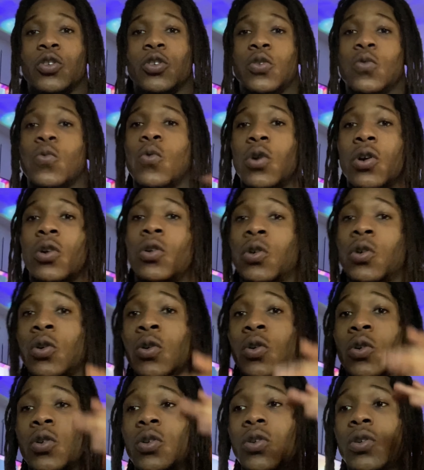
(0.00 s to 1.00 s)
you want
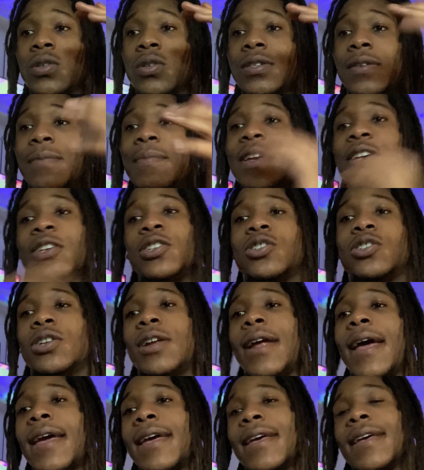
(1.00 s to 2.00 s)
to make sure
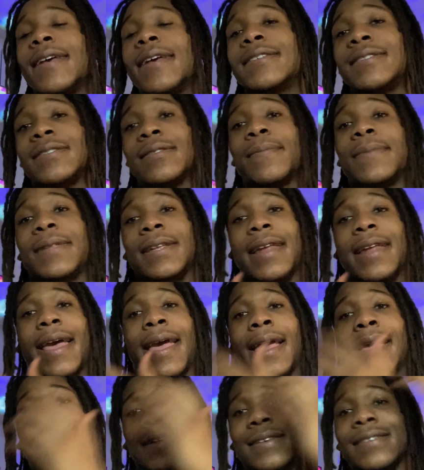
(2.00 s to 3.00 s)
that it's something
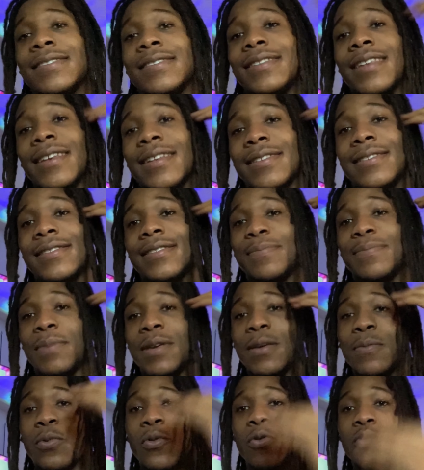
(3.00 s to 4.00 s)
that can stick to
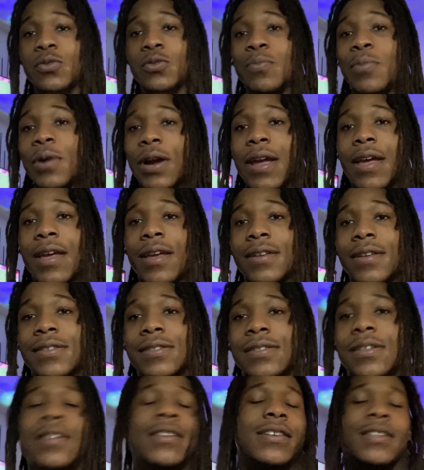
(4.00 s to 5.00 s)
people's
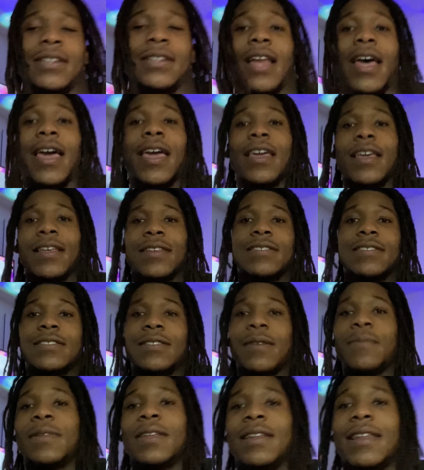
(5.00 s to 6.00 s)
brains, like
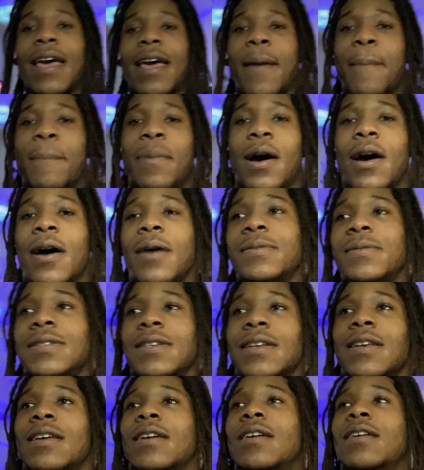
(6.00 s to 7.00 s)
something that pops
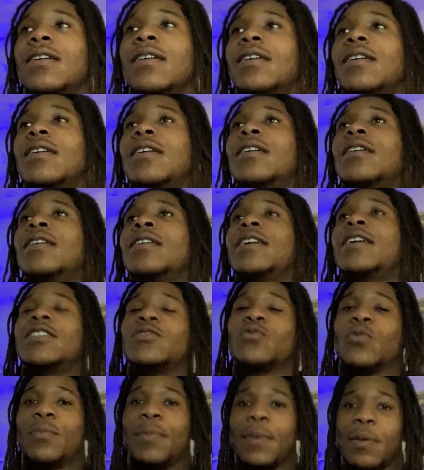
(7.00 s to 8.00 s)
and
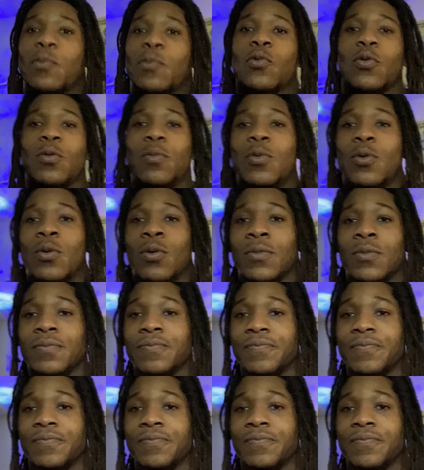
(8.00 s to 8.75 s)
is memorable.